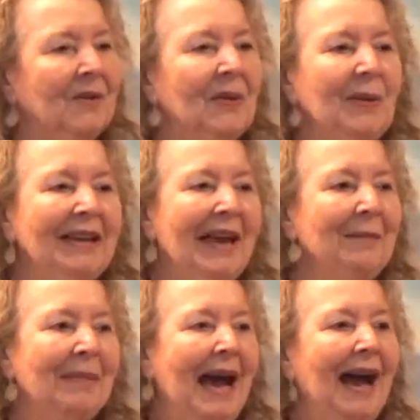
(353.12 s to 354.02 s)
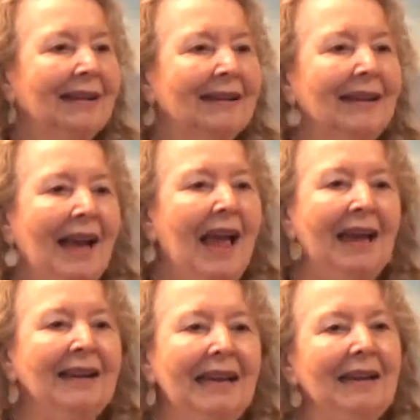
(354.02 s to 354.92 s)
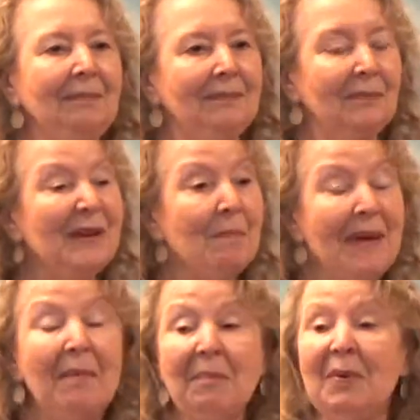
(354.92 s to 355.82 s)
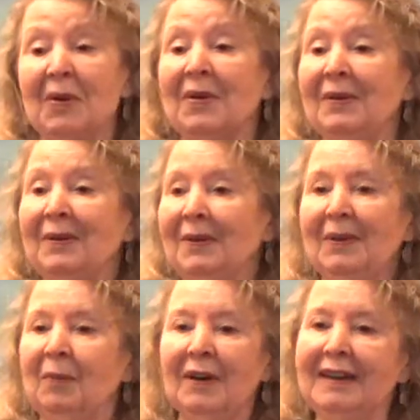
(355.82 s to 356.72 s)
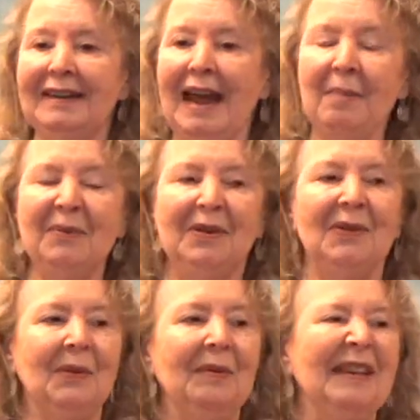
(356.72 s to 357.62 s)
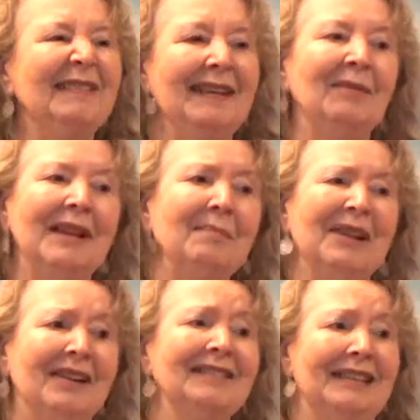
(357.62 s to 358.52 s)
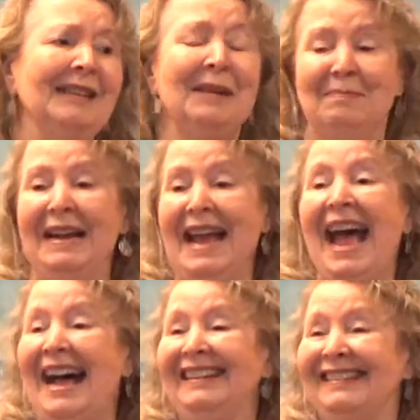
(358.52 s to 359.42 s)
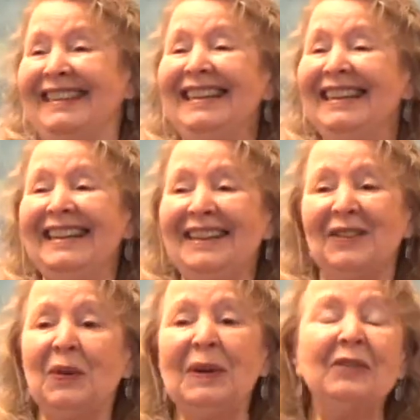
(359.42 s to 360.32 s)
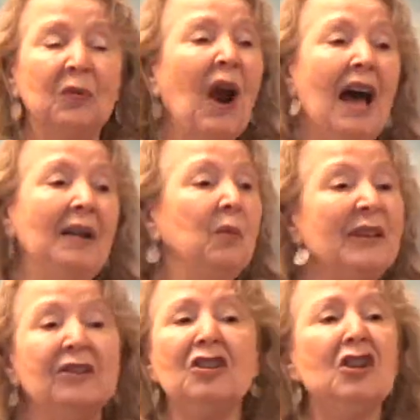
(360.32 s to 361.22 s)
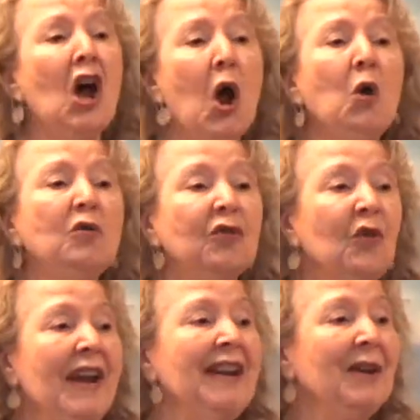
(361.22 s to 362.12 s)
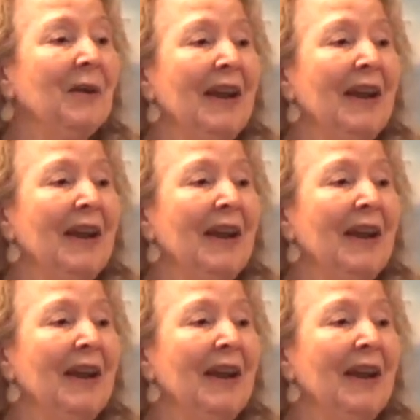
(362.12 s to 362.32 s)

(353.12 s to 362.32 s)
so he came back and he remembered what had happened to him and he said, Well, I have got to clean up my act. So he tried with no training or